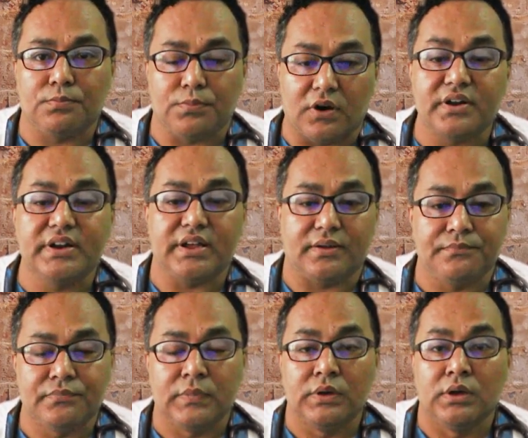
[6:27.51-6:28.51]
per
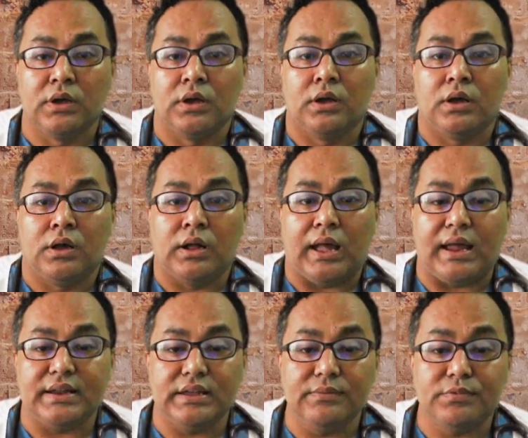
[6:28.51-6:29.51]
day.
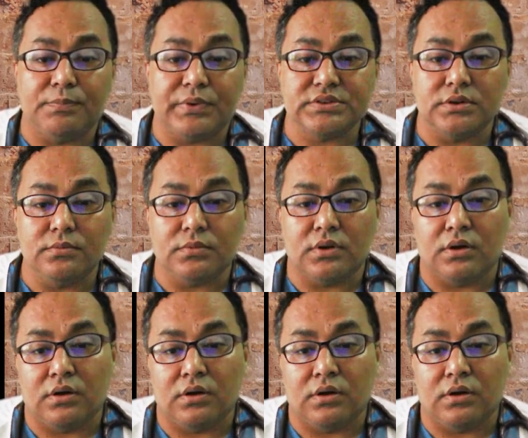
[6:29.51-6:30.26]
And if the patient